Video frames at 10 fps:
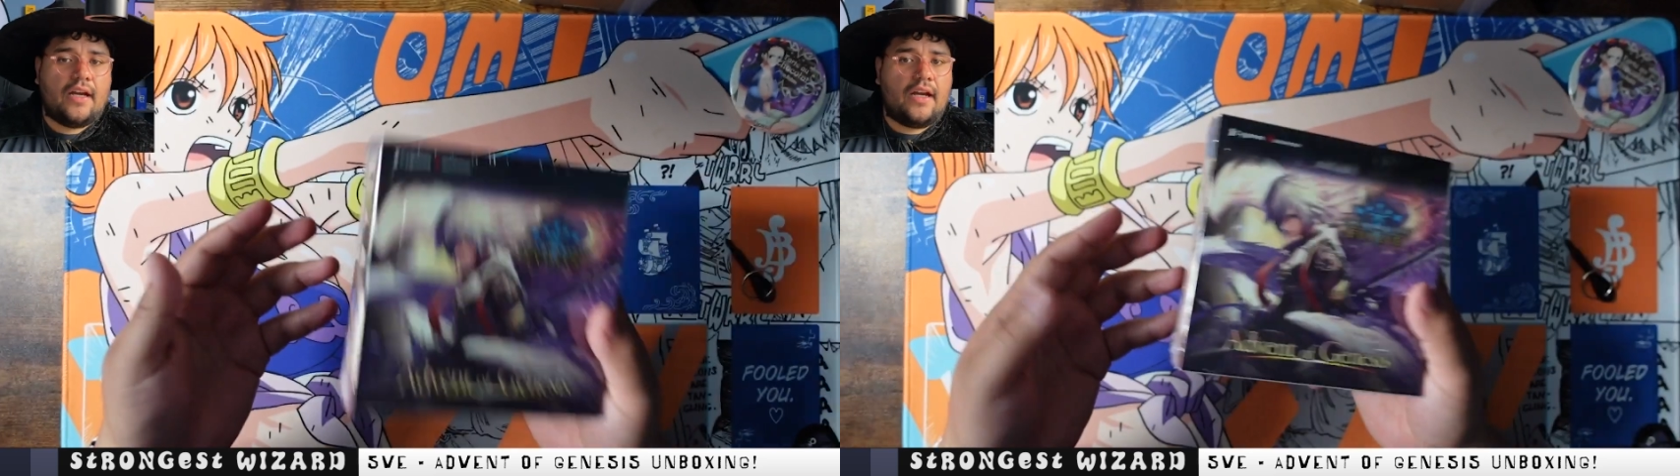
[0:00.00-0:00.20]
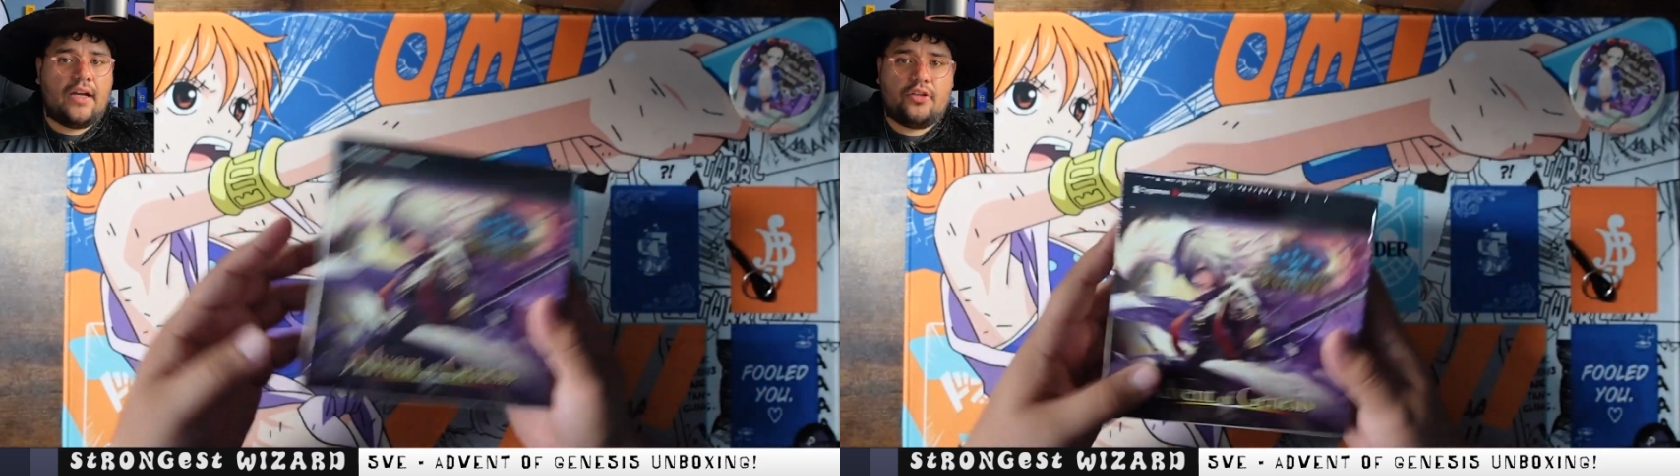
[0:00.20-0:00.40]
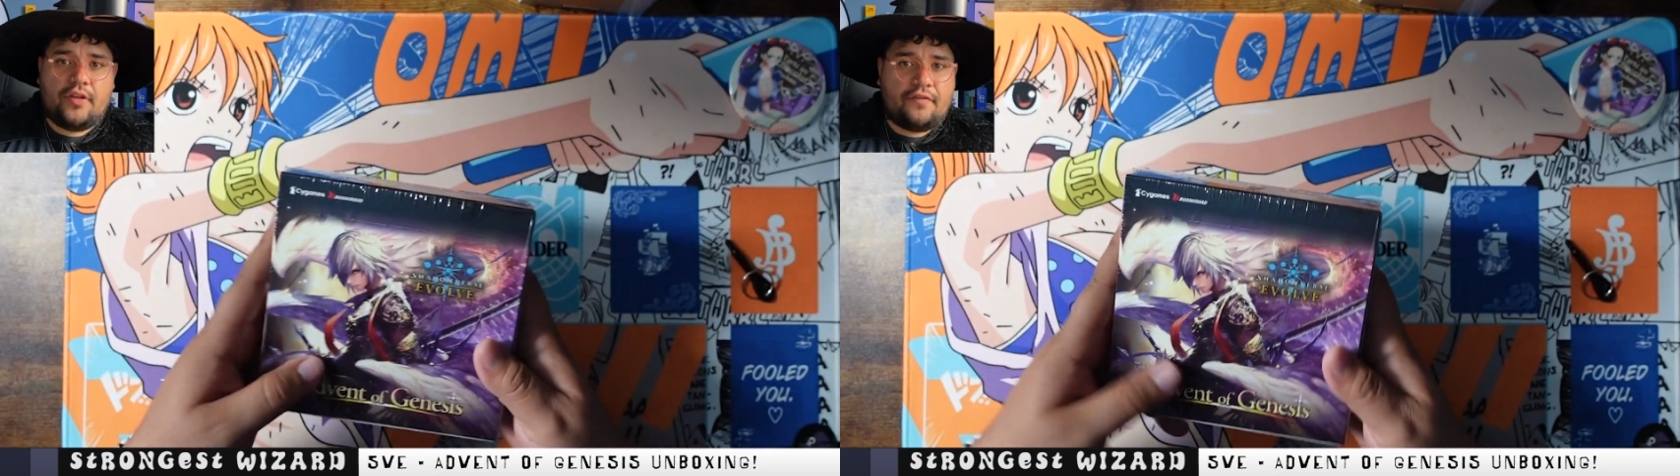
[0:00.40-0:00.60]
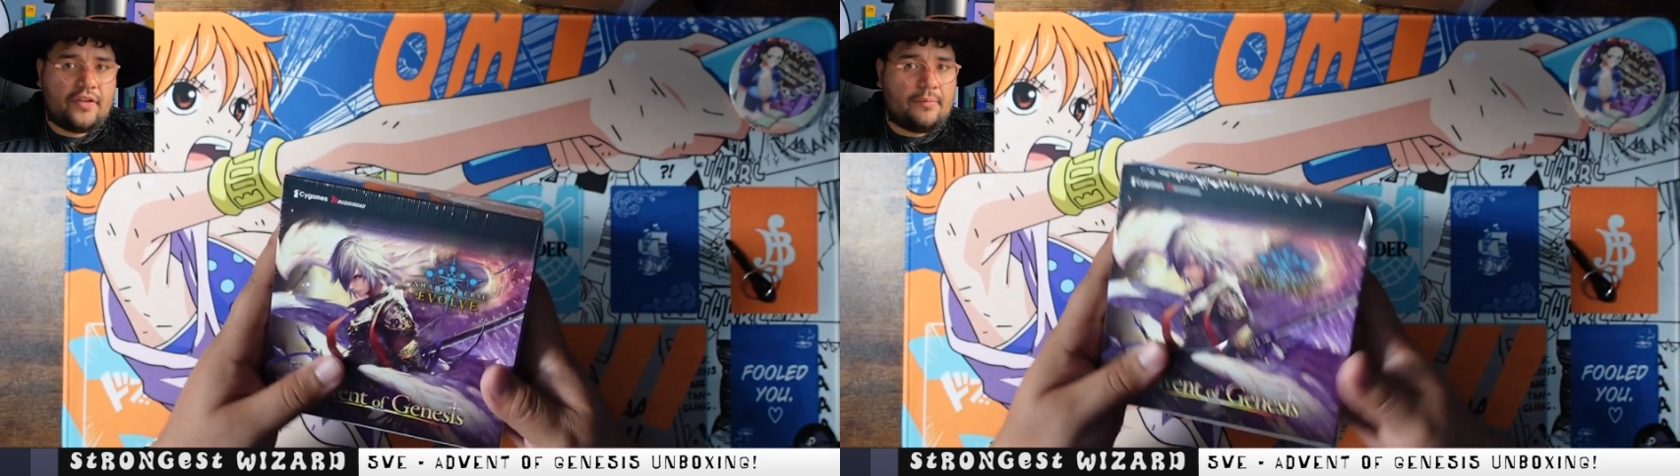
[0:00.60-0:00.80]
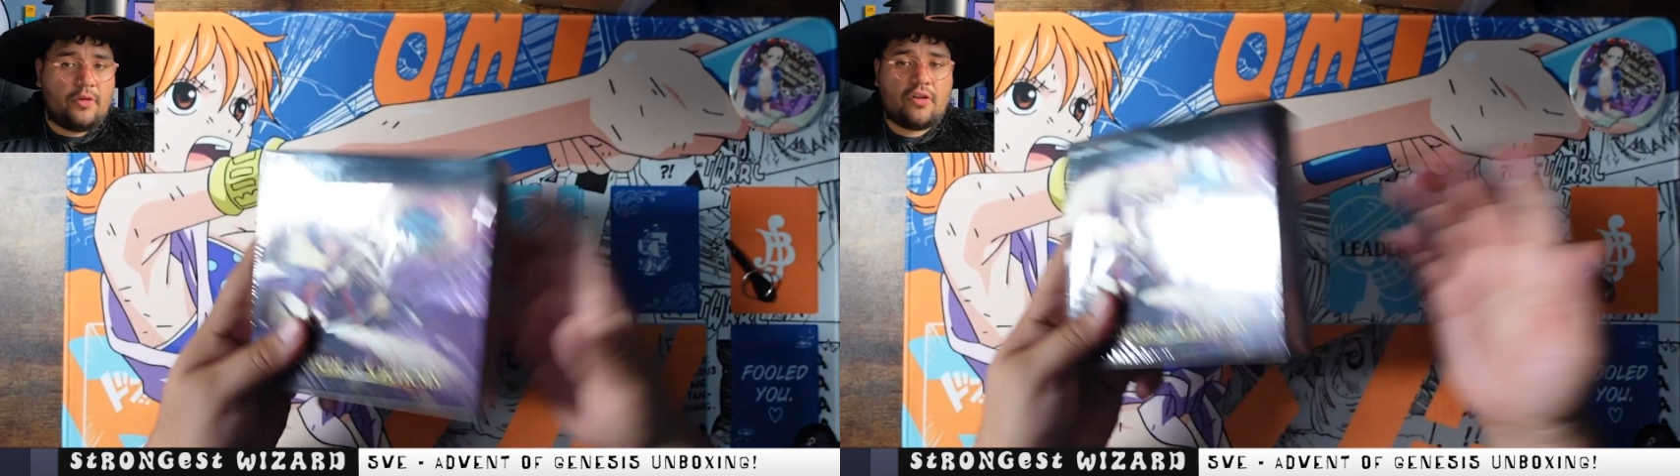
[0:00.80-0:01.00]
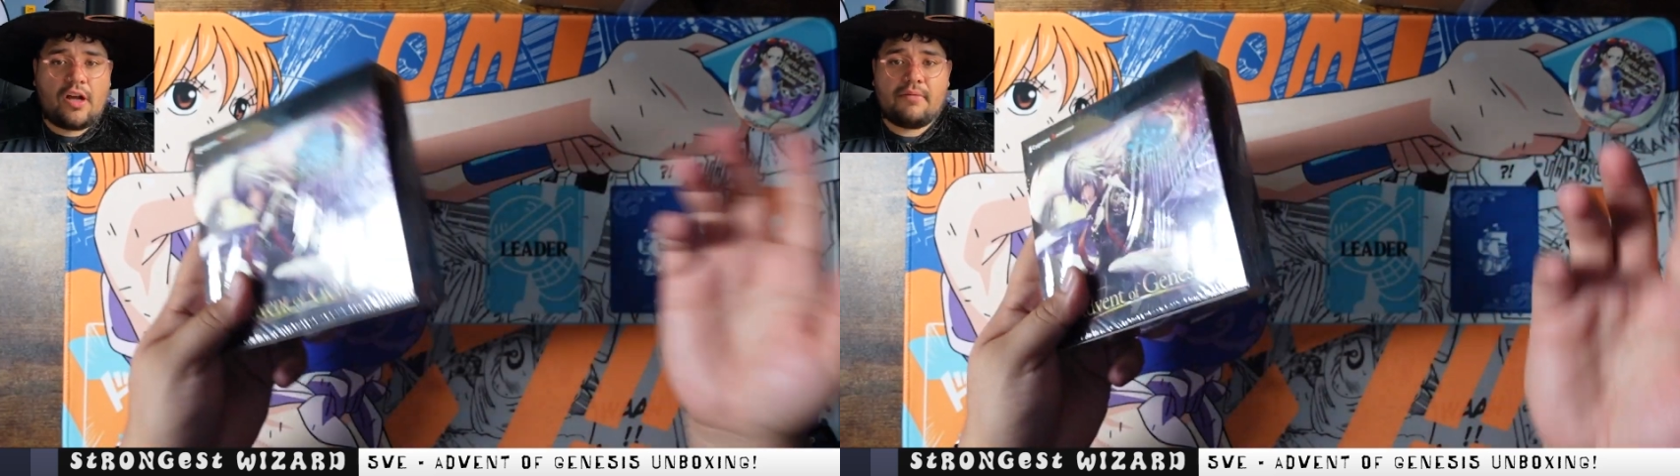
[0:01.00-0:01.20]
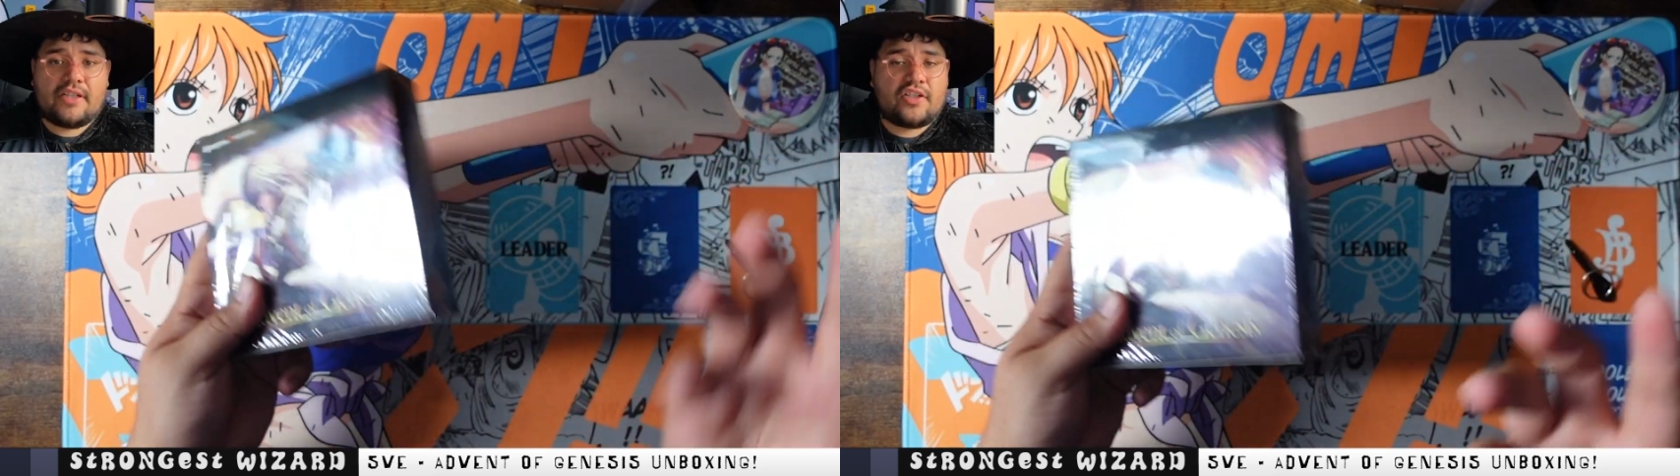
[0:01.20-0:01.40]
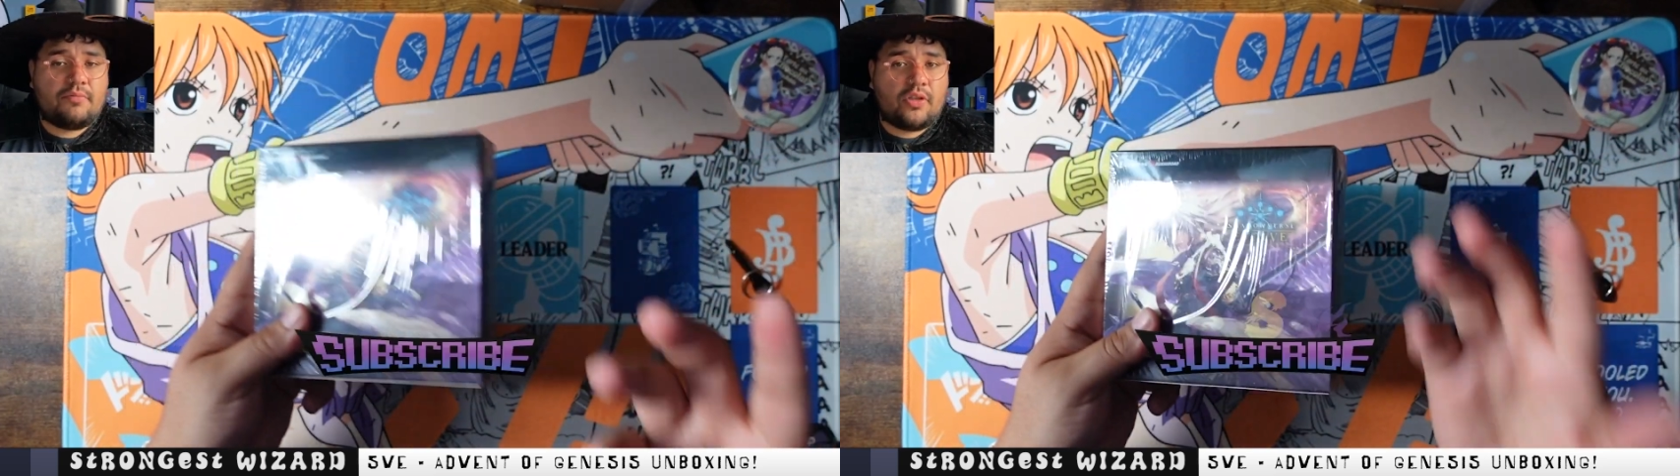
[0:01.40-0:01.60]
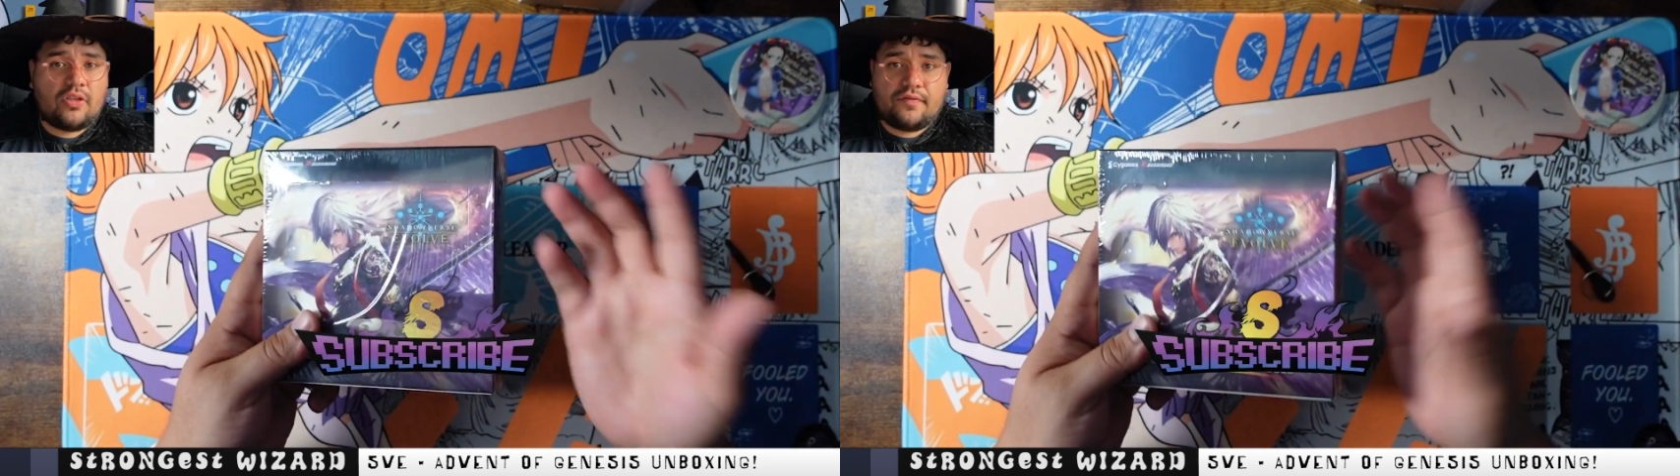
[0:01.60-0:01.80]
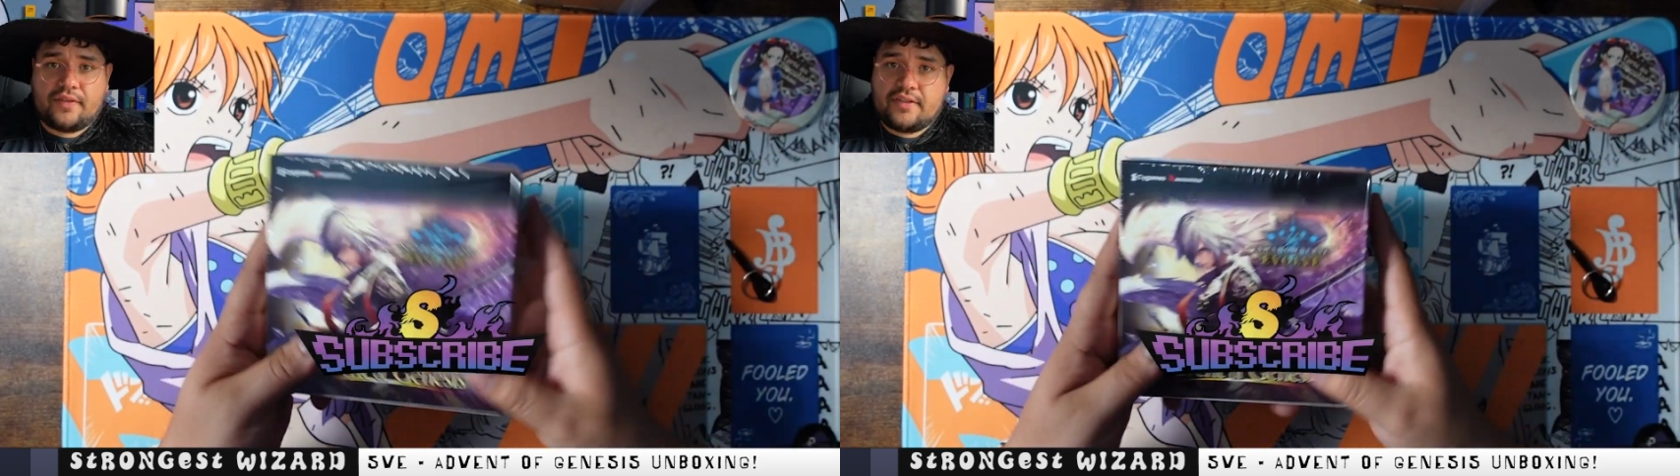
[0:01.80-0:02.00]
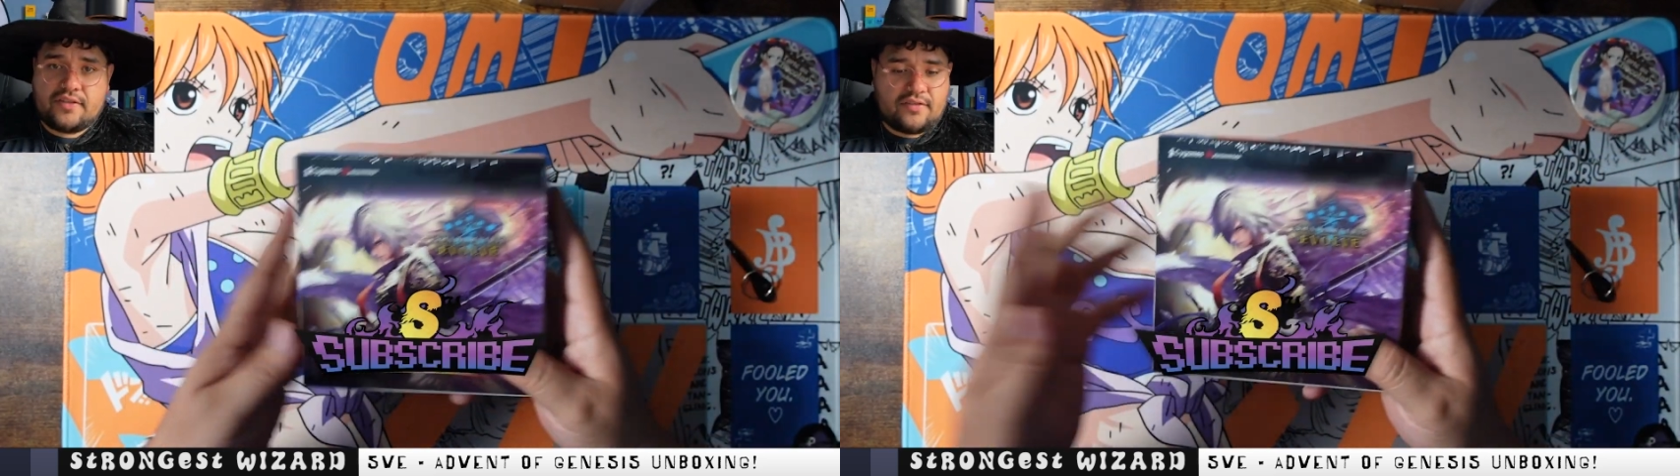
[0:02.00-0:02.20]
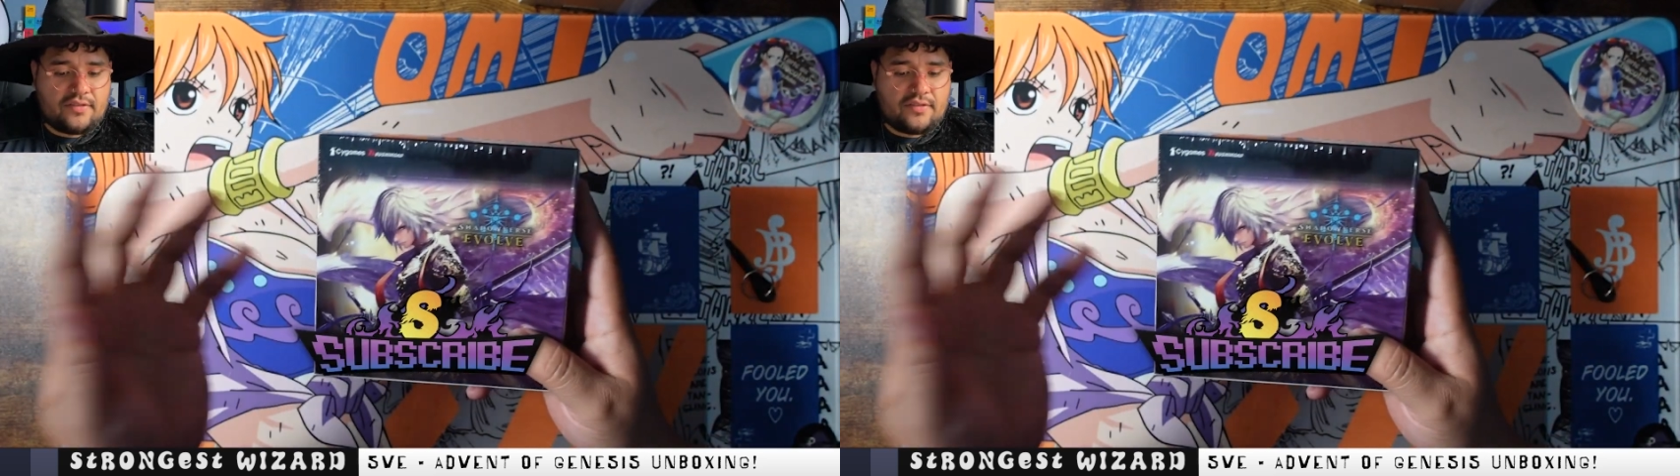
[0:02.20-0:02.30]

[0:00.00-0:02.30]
let me know in the comment section below if this is